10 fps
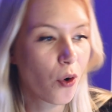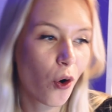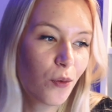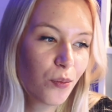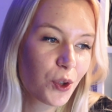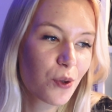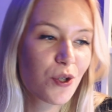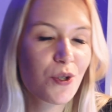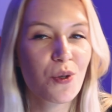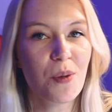form
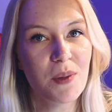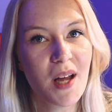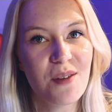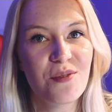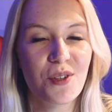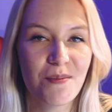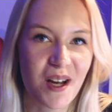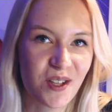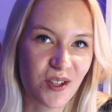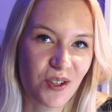used to apply for the
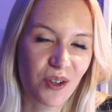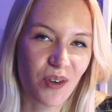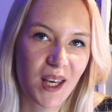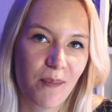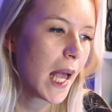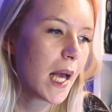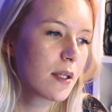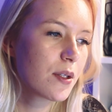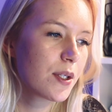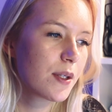master degree.
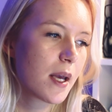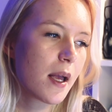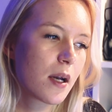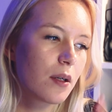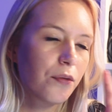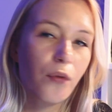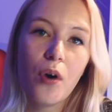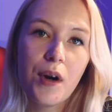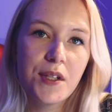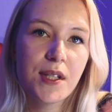And the
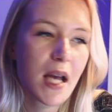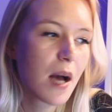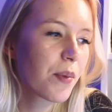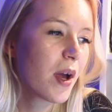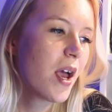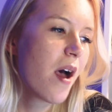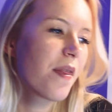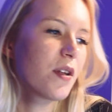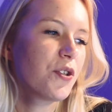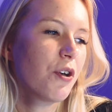fourth step,
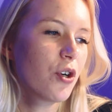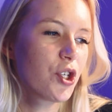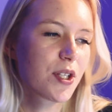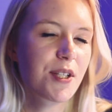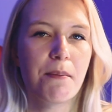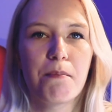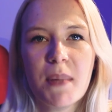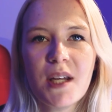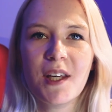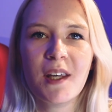that you're just
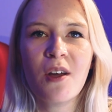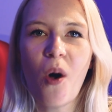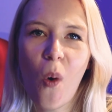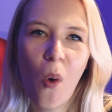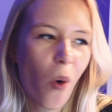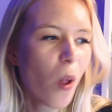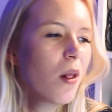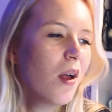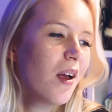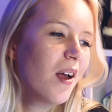submitting
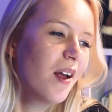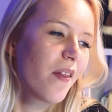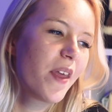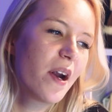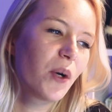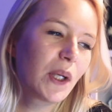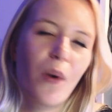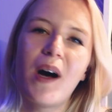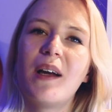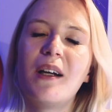all the
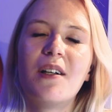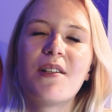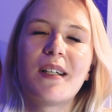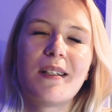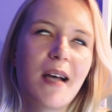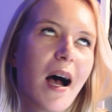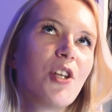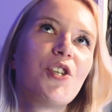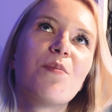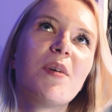required
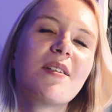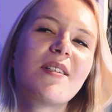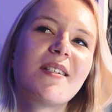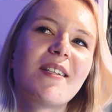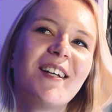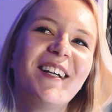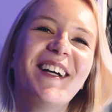attachments